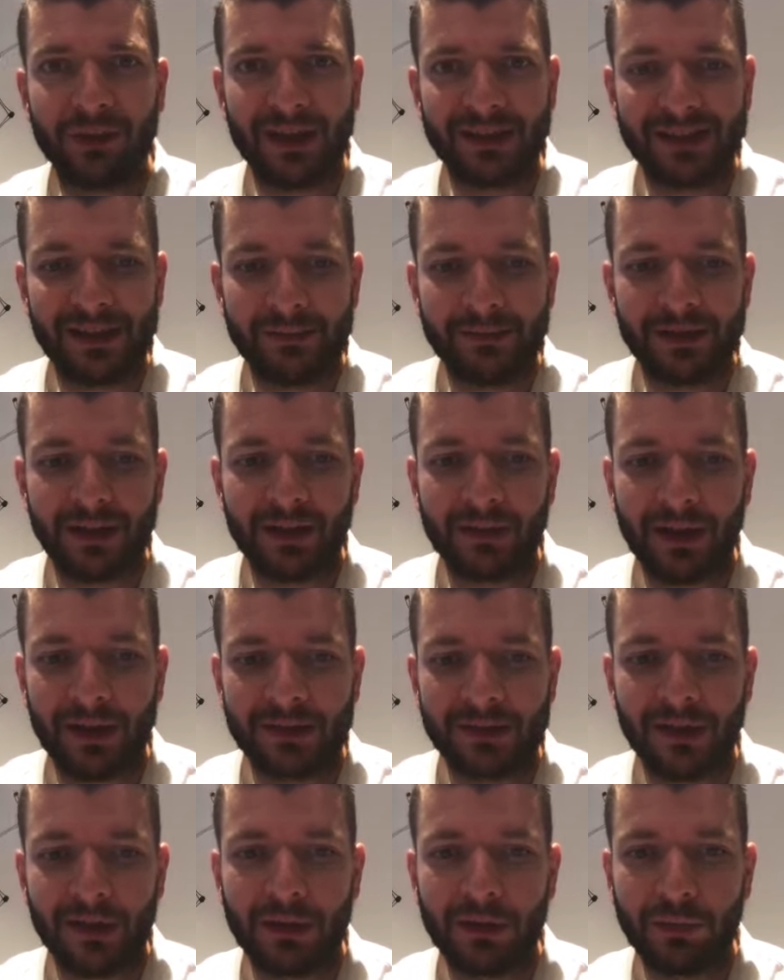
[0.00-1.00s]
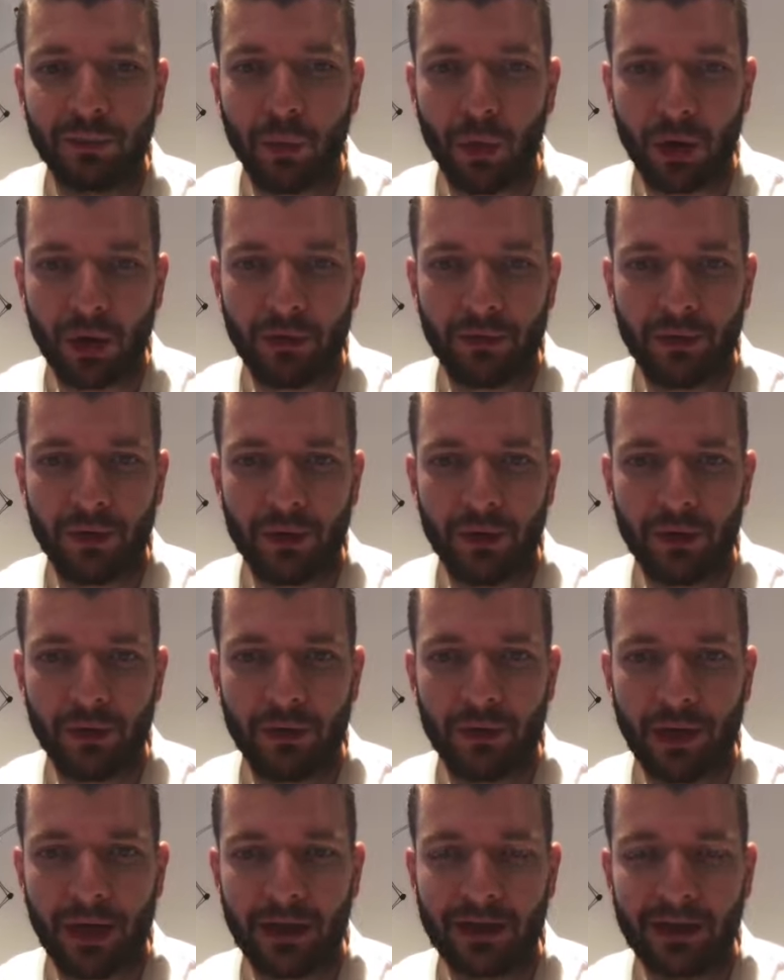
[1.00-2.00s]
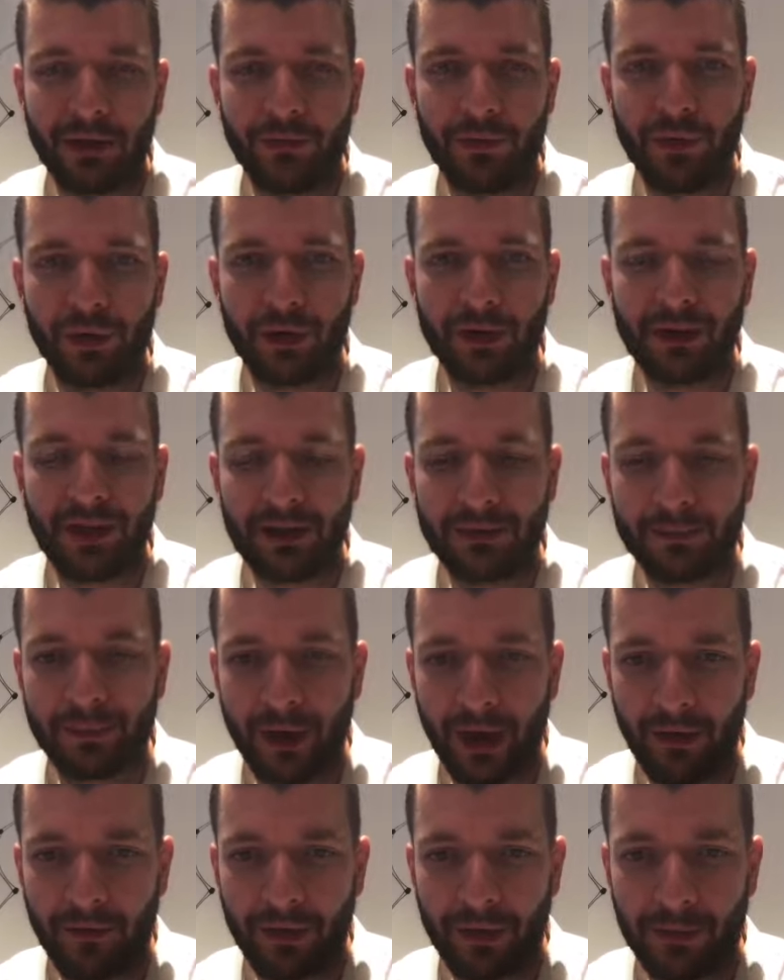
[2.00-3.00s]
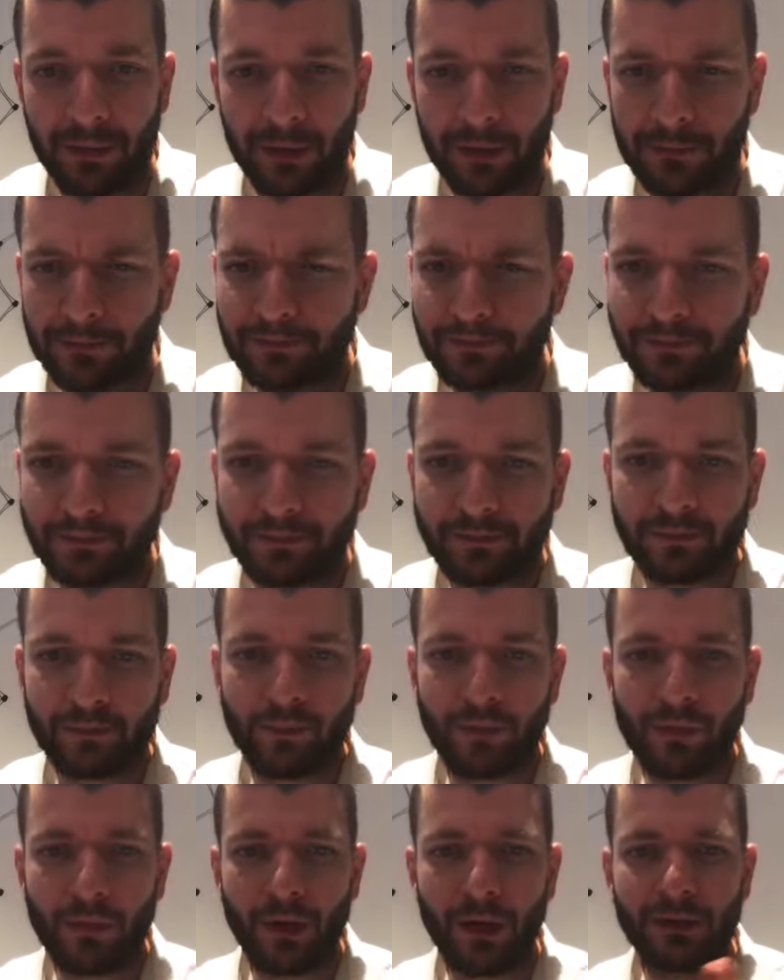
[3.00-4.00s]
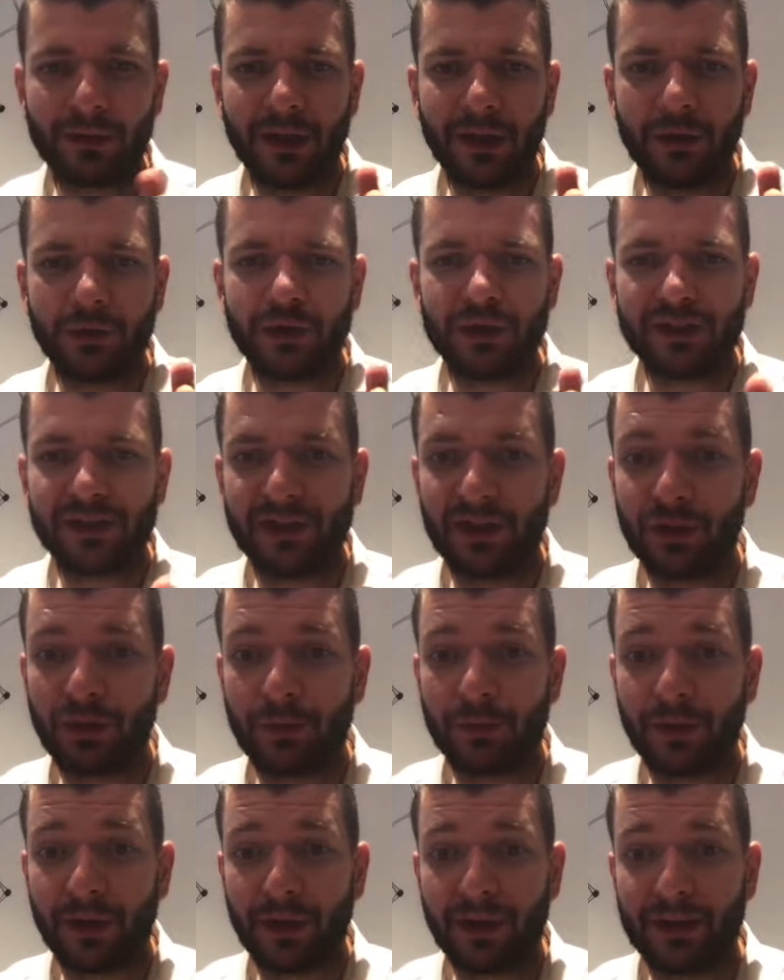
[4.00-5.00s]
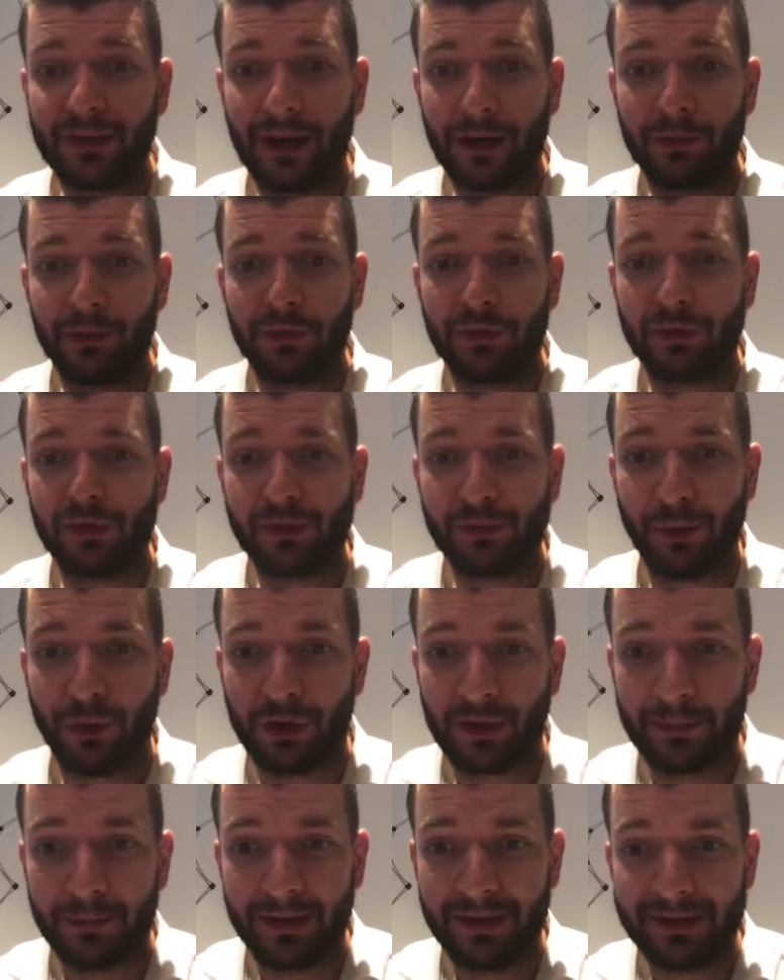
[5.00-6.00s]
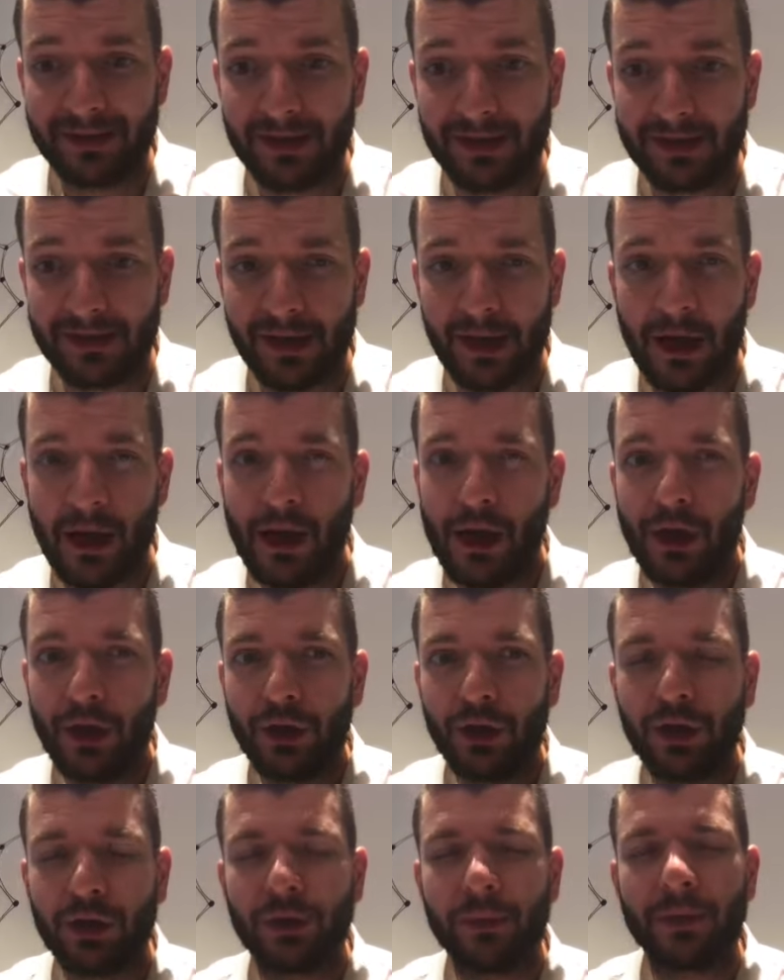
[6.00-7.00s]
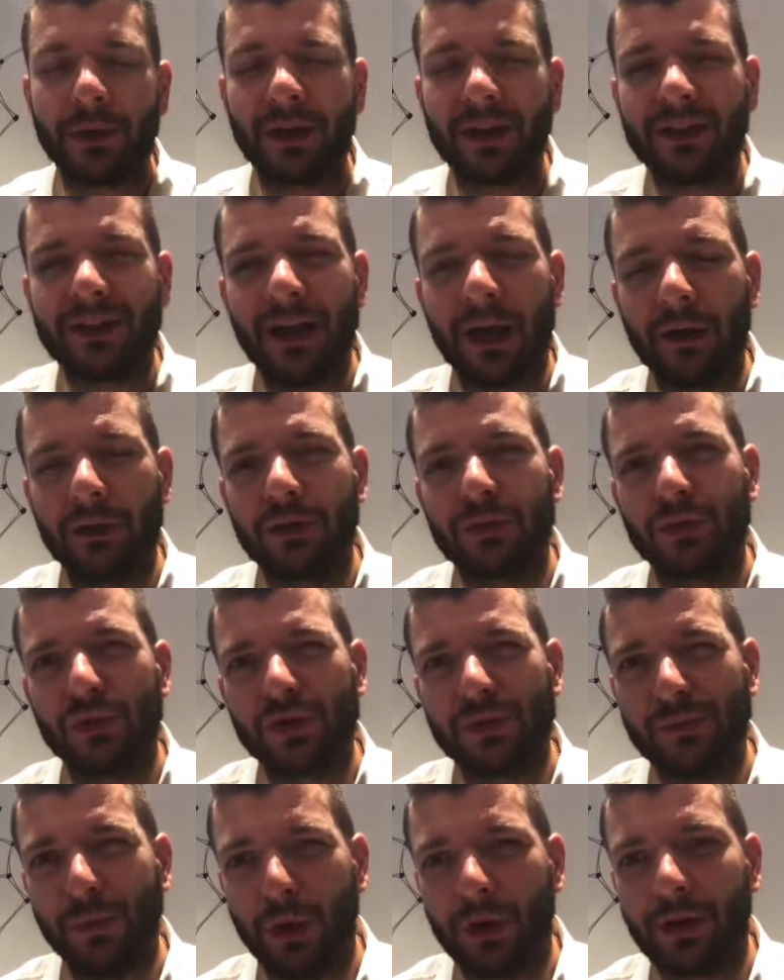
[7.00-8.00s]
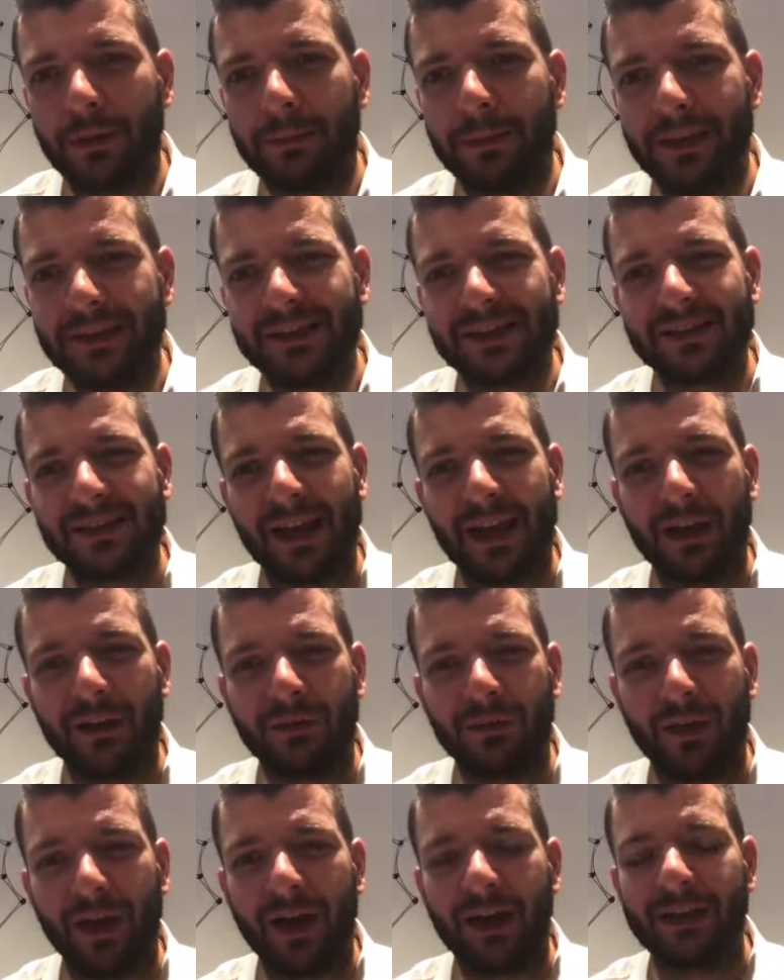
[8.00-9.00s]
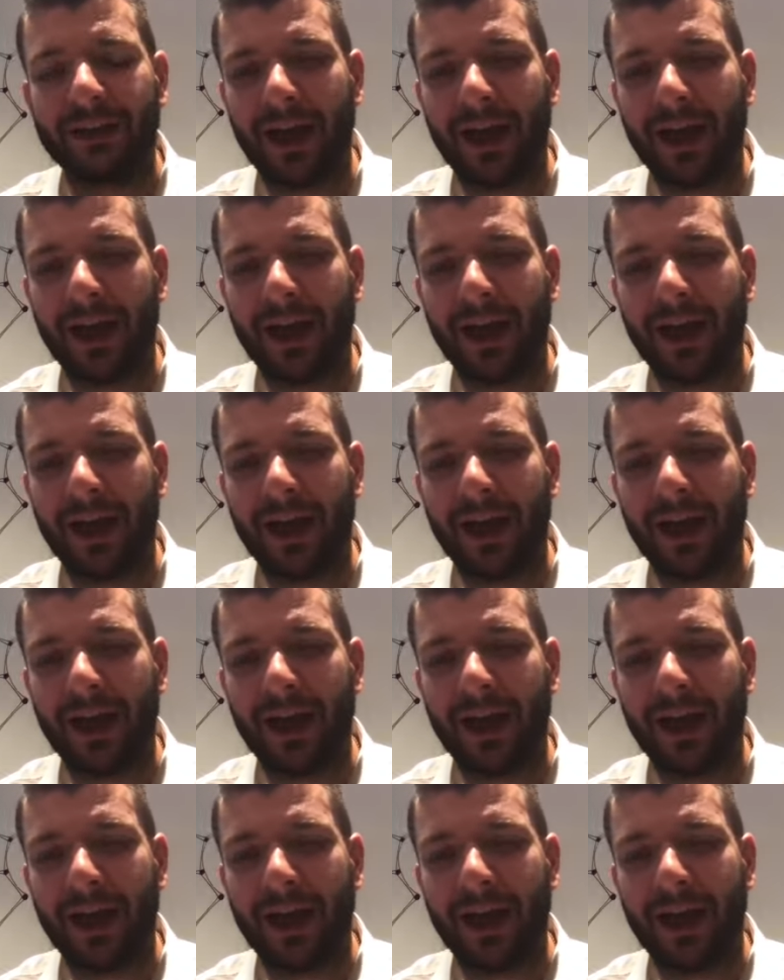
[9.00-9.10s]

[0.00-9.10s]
something doesn't work for you, right, if you're not profitable, then you just need to break it down into smaller pieces. You need to break it down into smaller pieces and find